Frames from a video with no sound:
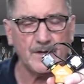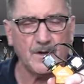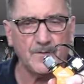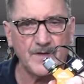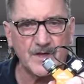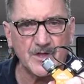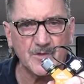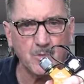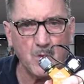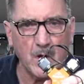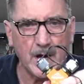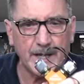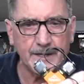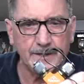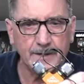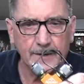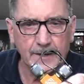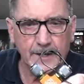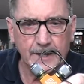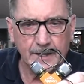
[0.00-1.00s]
Now this
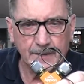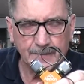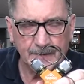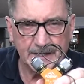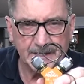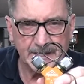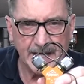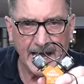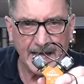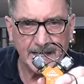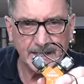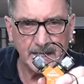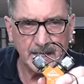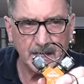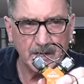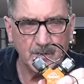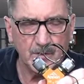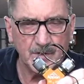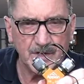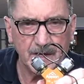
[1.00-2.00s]
one they tend to
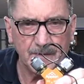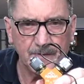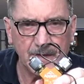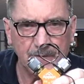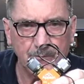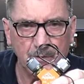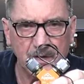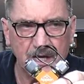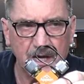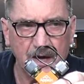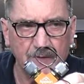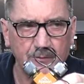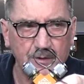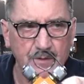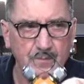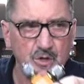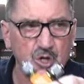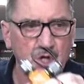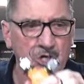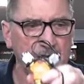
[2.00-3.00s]
use in their recovery
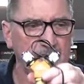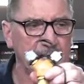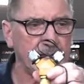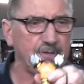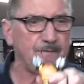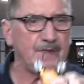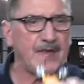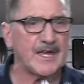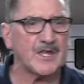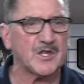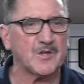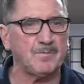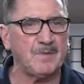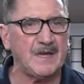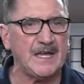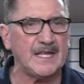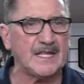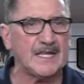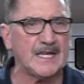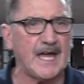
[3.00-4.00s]
machine, in their
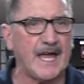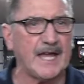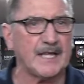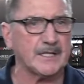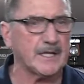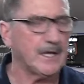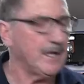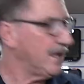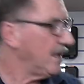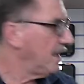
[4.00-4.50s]
speed kit